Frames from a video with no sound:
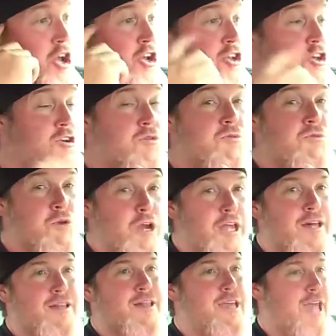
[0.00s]
You
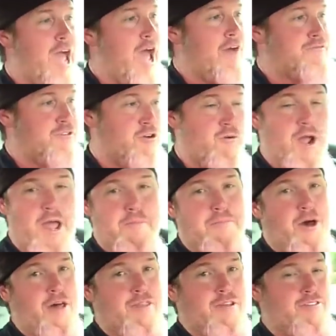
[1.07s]
really have to
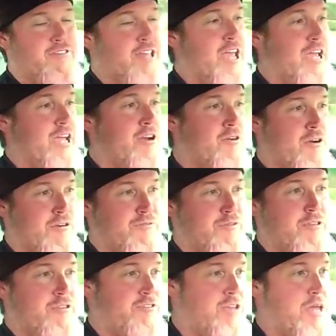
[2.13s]
grandpa this thing in order for
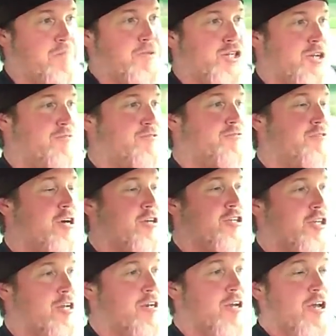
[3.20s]
the skip shift
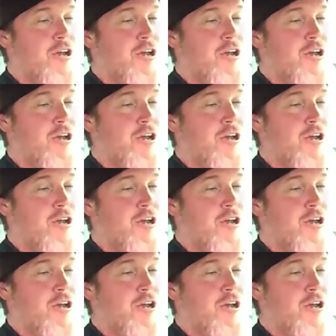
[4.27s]
function,